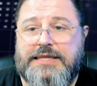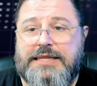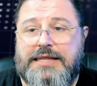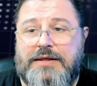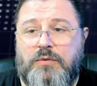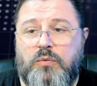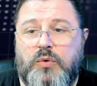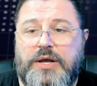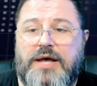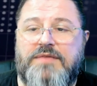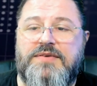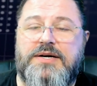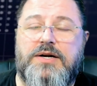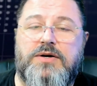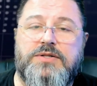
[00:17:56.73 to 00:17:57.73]
We have
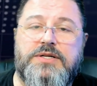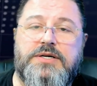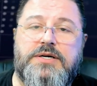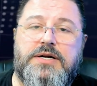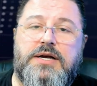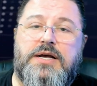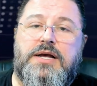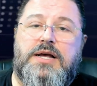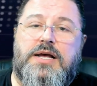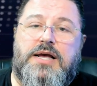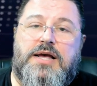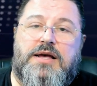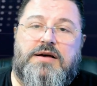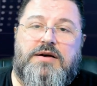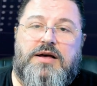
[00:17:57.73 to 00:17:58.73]
another
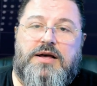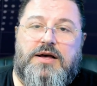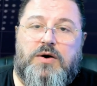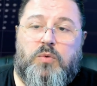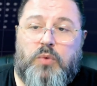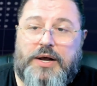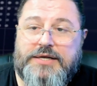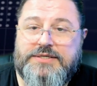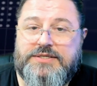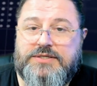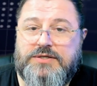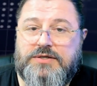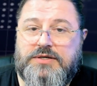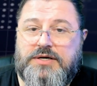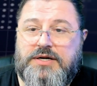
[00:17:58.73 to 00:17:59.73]
question